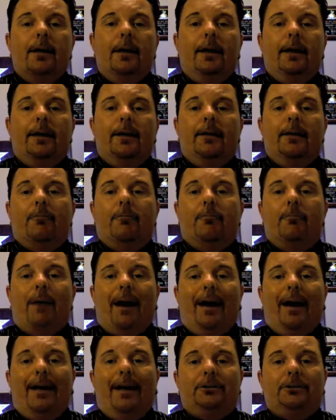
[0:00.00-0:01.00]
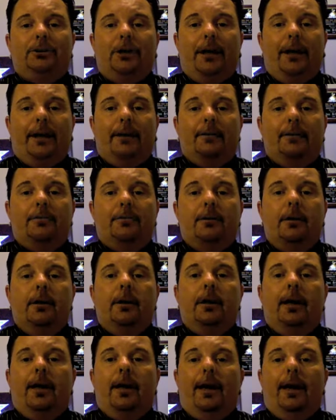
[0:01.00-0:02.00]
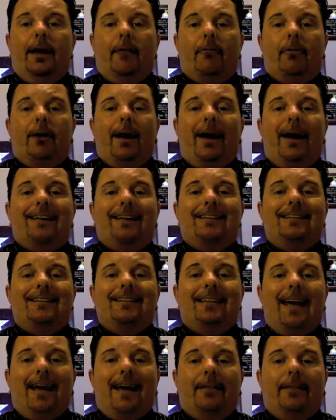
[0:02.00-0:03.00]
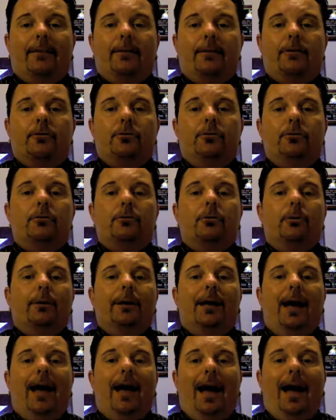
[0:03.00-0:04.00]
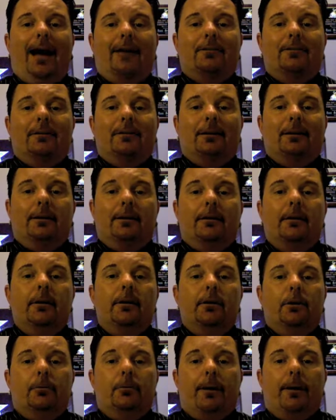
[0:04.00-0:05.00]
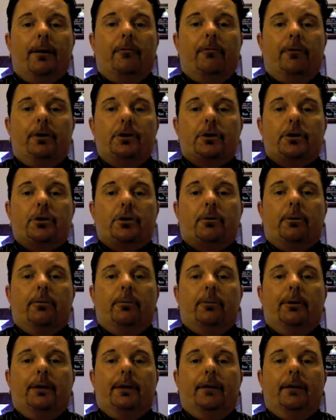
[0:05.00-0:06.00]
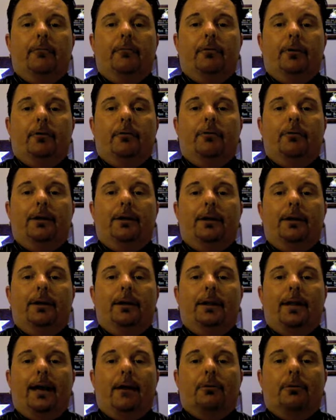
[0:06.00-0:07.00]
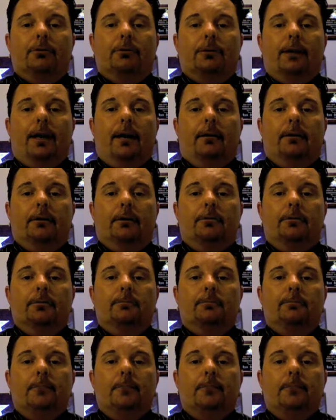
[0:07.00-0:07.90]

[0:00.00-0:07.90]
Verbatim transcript: And if by chance ever had death due to an accident, your beneficiary would get fifteen thousand dollars.